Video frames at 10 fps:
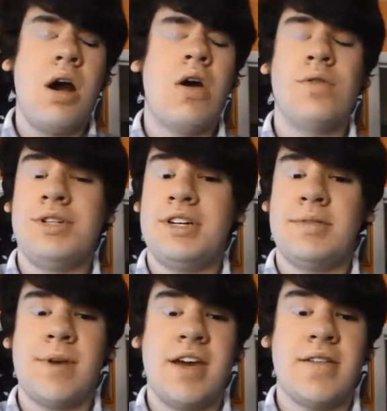Oh,
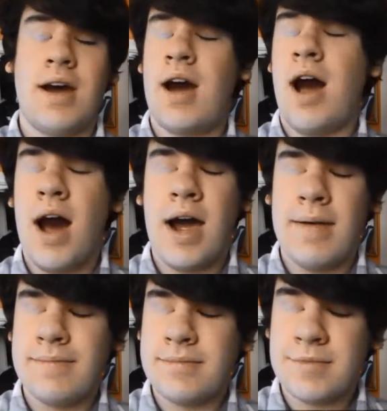geez, man. I
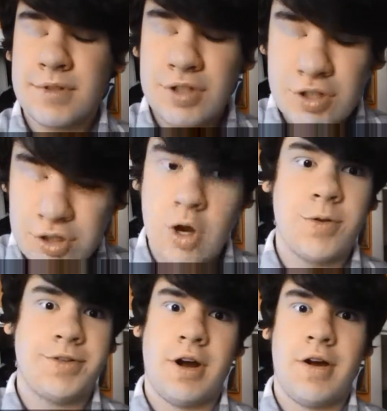am so
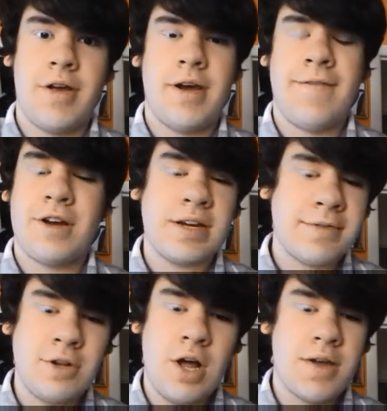sorry. I forgot
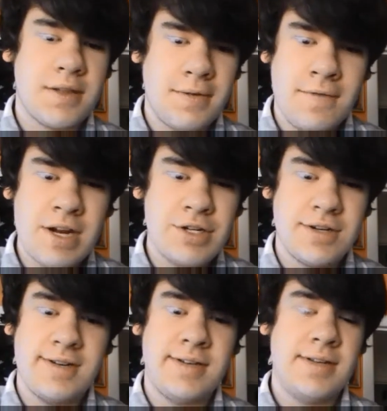to vlog at the convention.